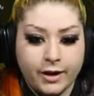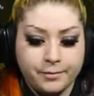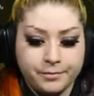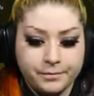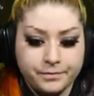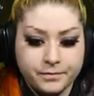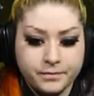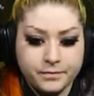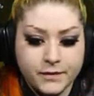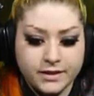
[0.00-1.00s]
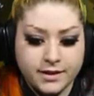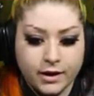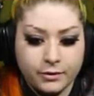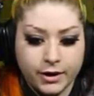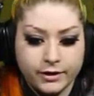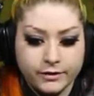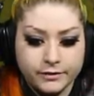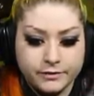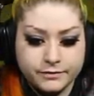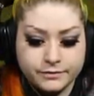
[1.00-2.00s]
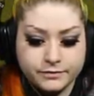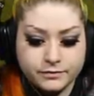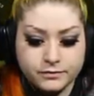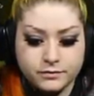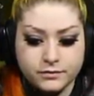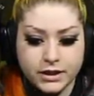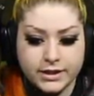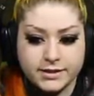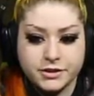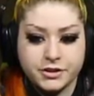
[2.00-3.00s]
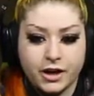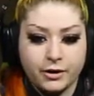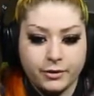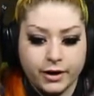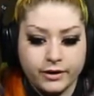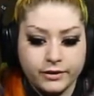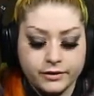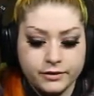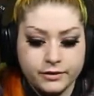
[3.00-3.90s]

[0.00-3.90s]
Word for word: time. It's gotta work. It's just gotta work.